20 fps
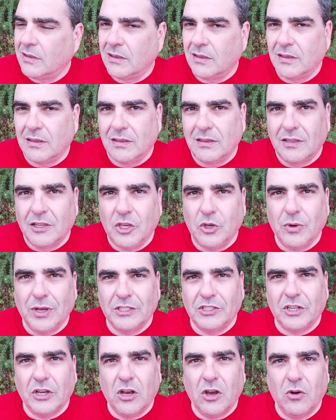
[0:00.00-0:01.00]
repeater.
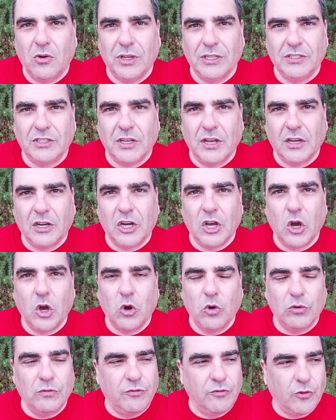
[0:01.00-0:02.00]
QSO is
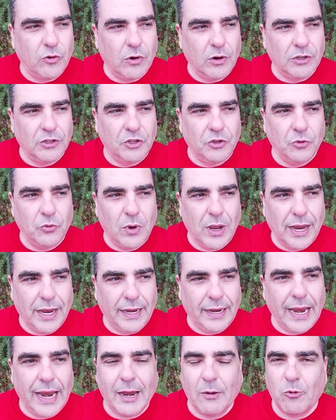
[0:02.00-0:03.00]
code for
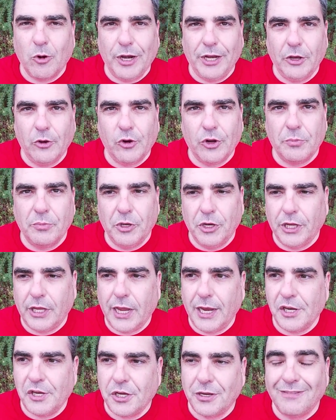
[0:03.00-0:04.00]
two-way ham radio
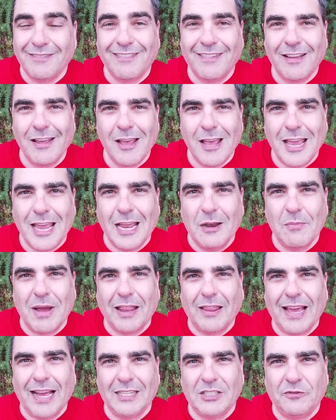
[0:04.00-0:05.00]
communication. In
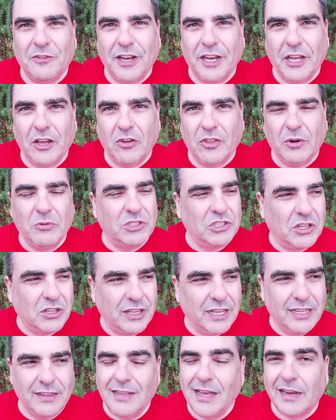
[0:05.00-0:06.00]
my last video, there was a
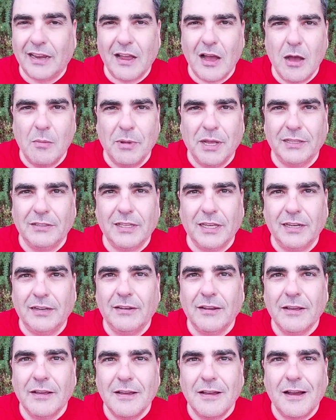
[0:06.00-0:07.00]
lid that commented,
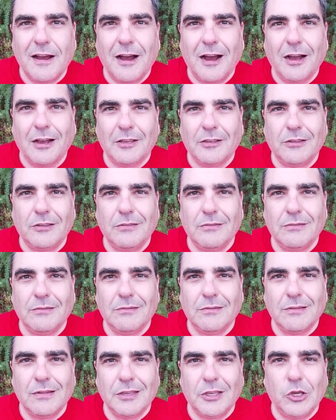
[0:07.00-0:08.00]

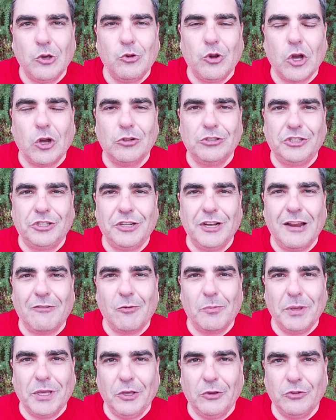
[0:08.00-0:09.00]
Q code should
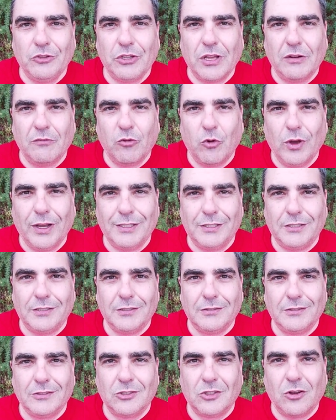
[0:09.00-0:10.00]
never be used on
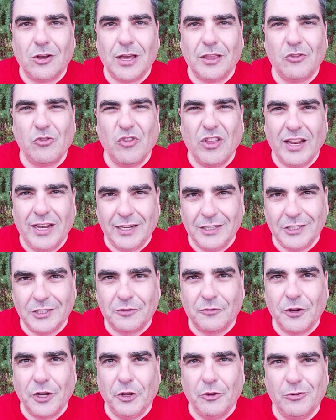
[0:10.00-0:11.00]
voice. So I threw that in
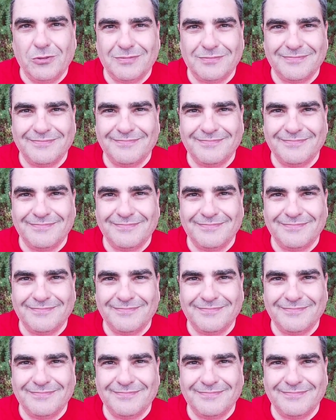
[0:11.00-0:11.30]
just for you.